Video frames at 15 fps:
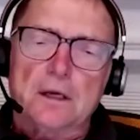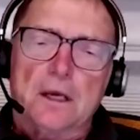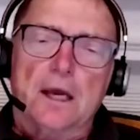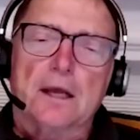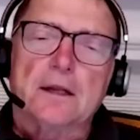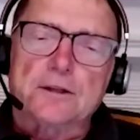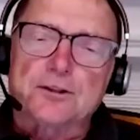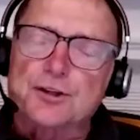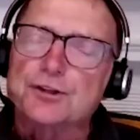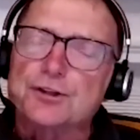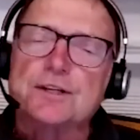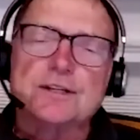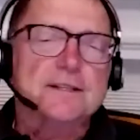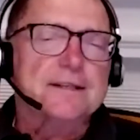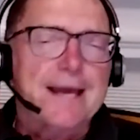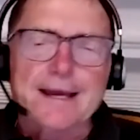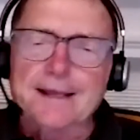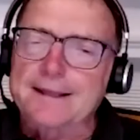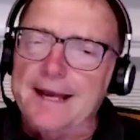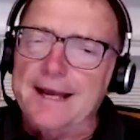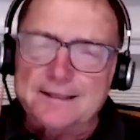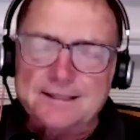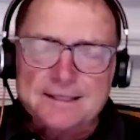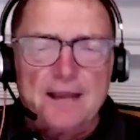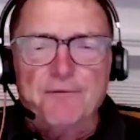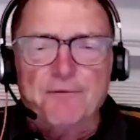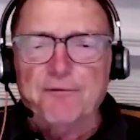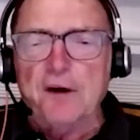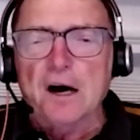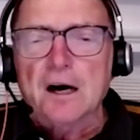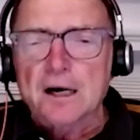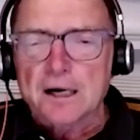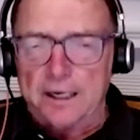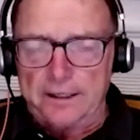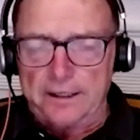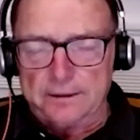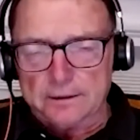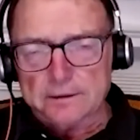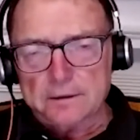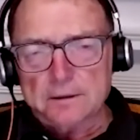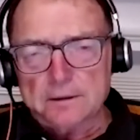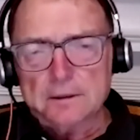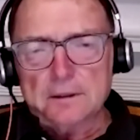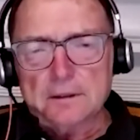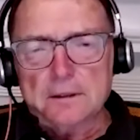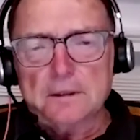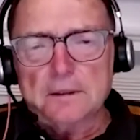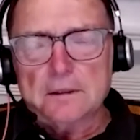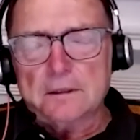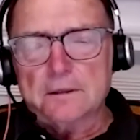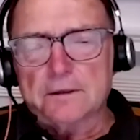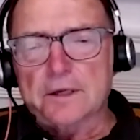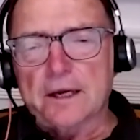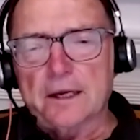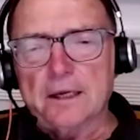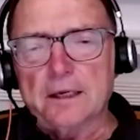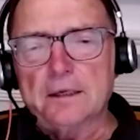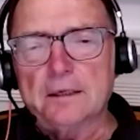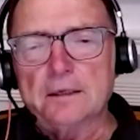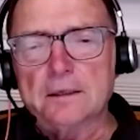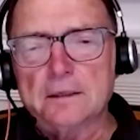And It should just take that and say, fine. Okay.